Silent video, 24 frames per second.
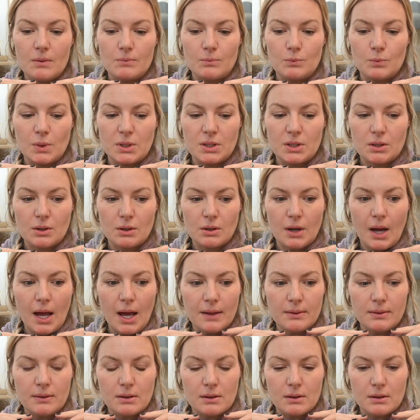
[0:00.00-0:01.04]
when you're
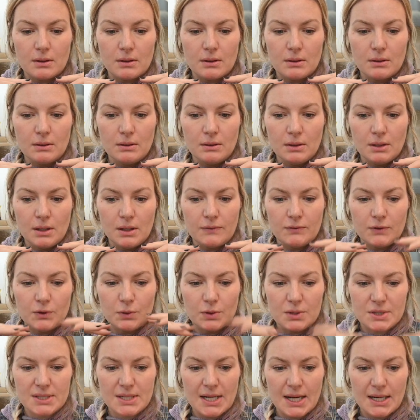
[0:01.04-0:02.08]
if you
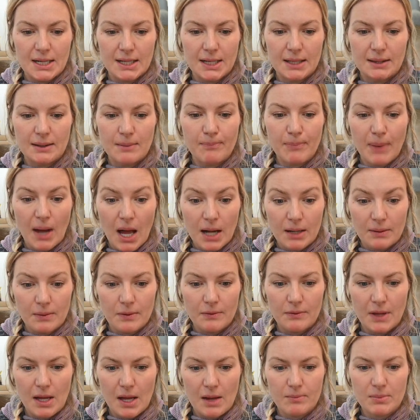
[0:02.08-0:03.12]
were standing at the bottom of
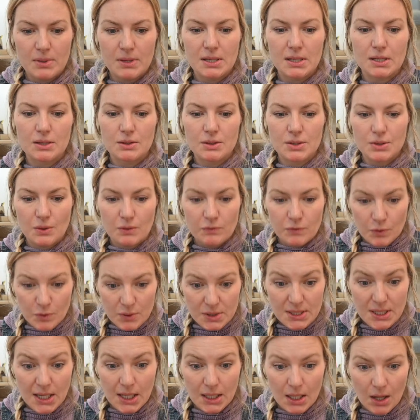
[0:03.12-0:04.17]
the amphitheater, so if you were
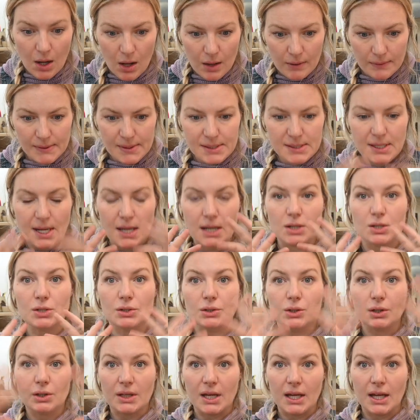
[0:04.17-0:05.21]
standing on the stage
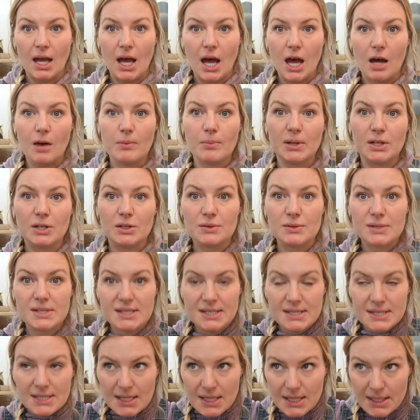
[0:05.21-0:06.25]
looking up and you
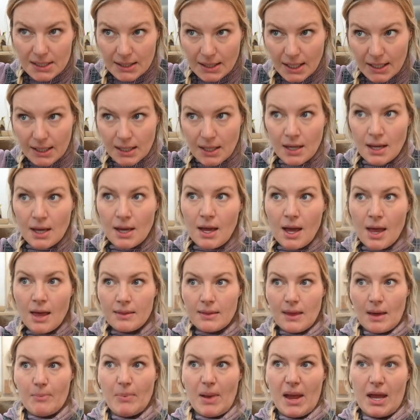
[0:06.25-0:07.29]
see like
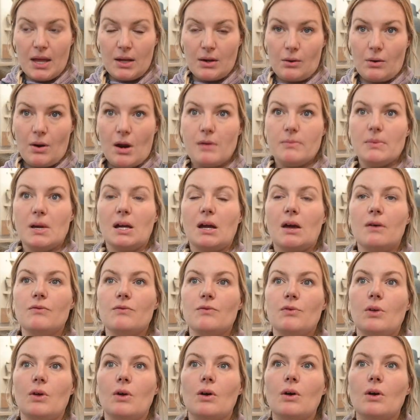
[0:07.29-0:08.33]
that panoramic
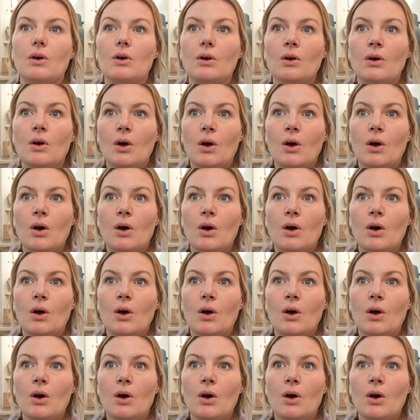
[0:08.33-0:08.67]
of the